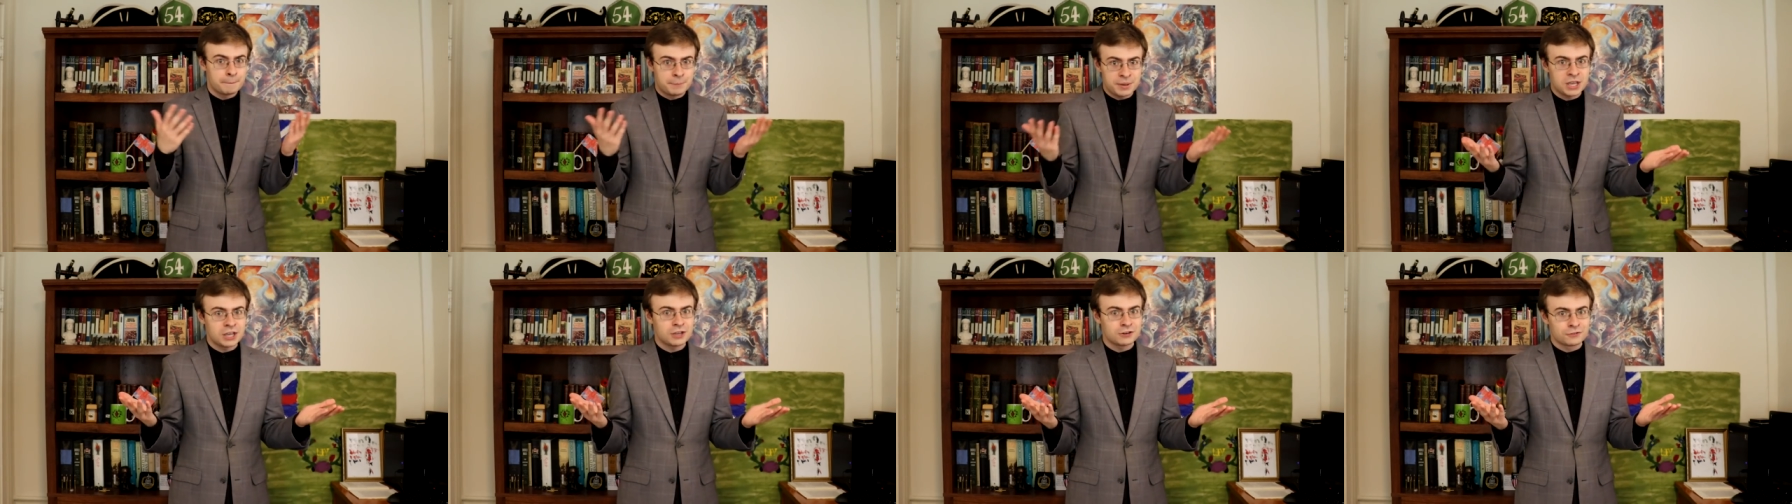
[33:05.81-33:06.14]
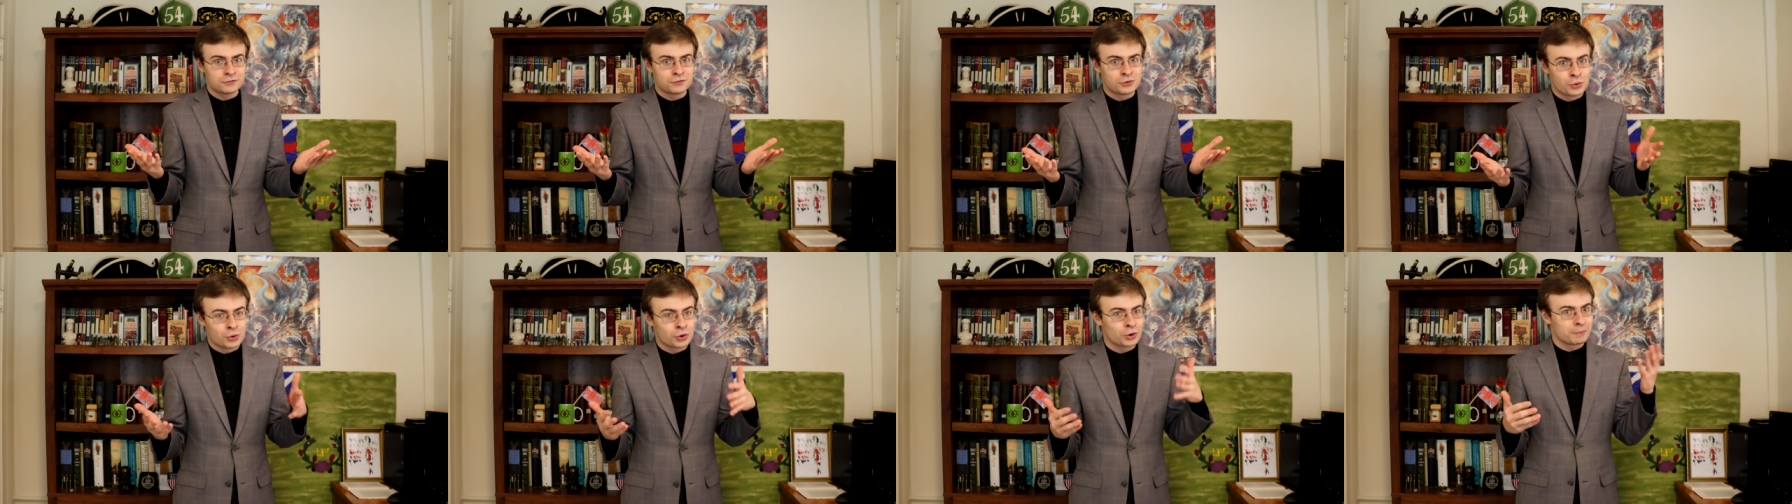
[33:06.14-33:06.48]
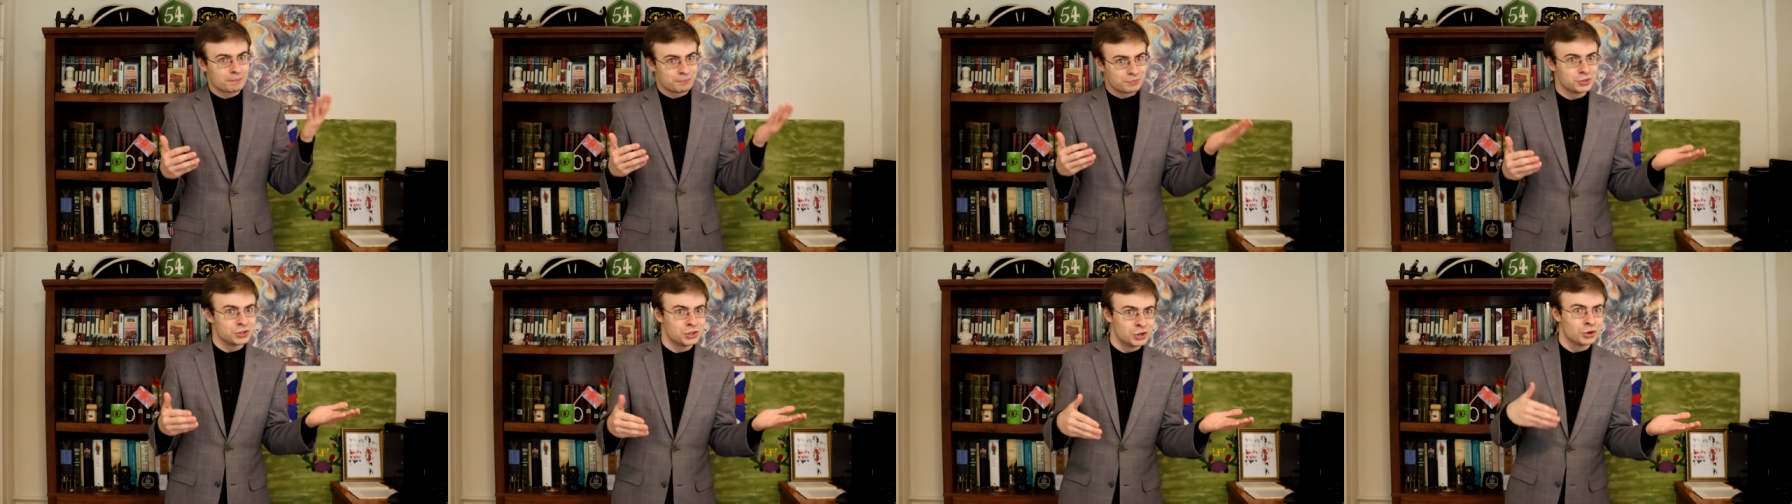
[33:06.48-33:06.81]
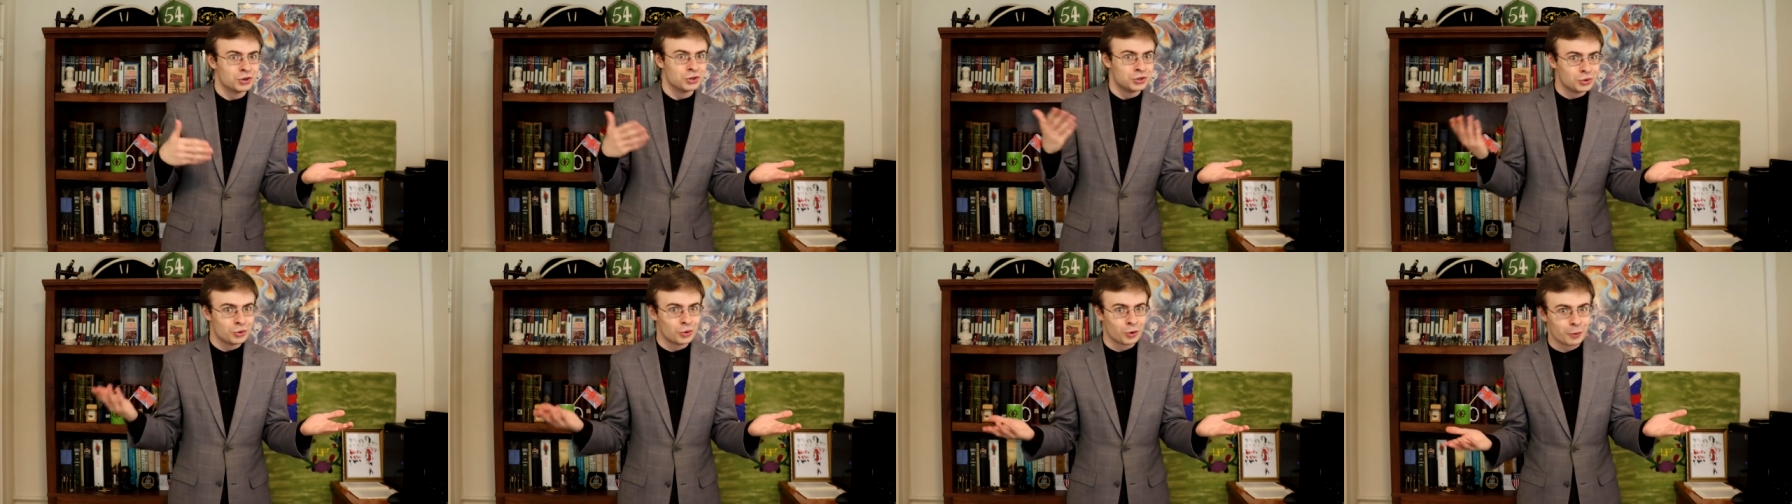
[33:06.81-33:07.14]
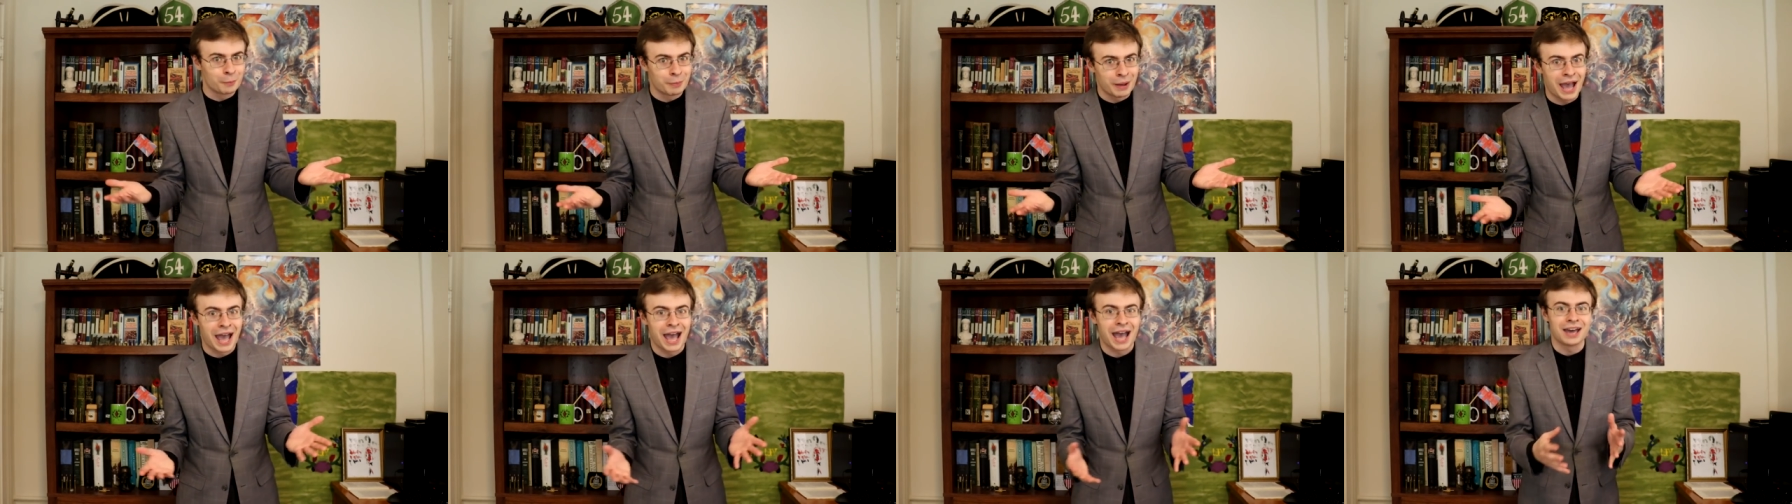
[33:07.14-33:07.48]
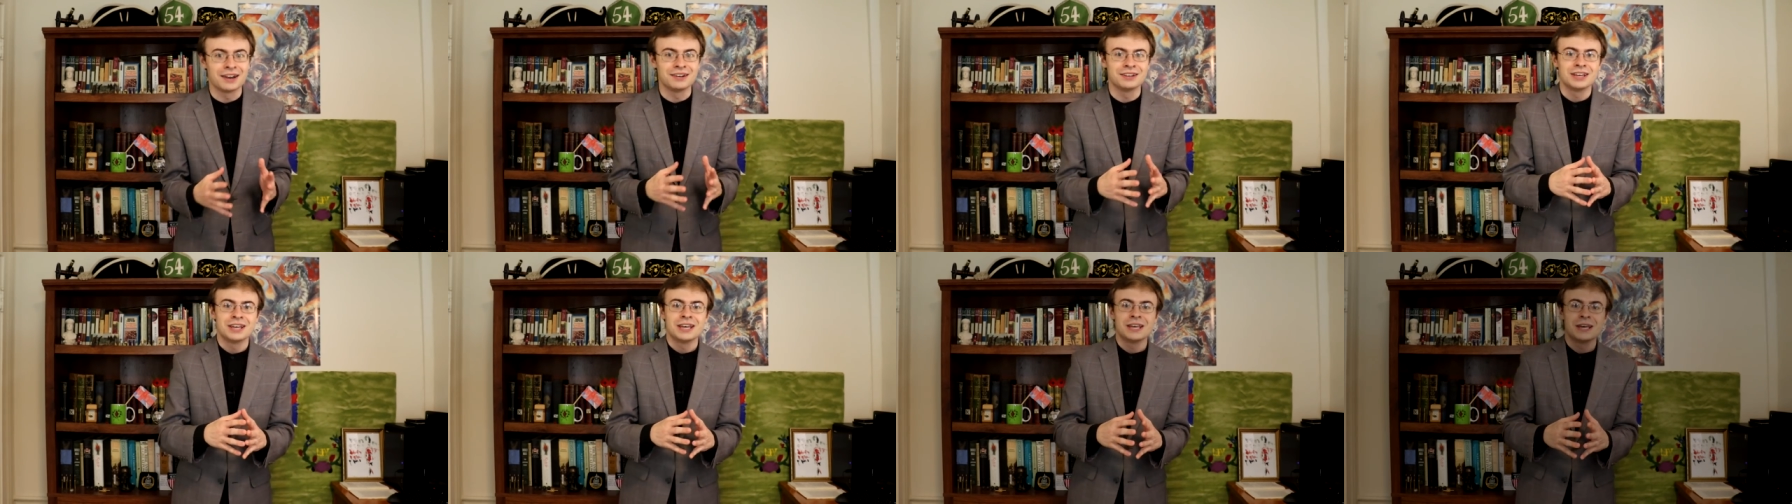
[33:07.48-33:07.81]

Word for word: be it for good or bad.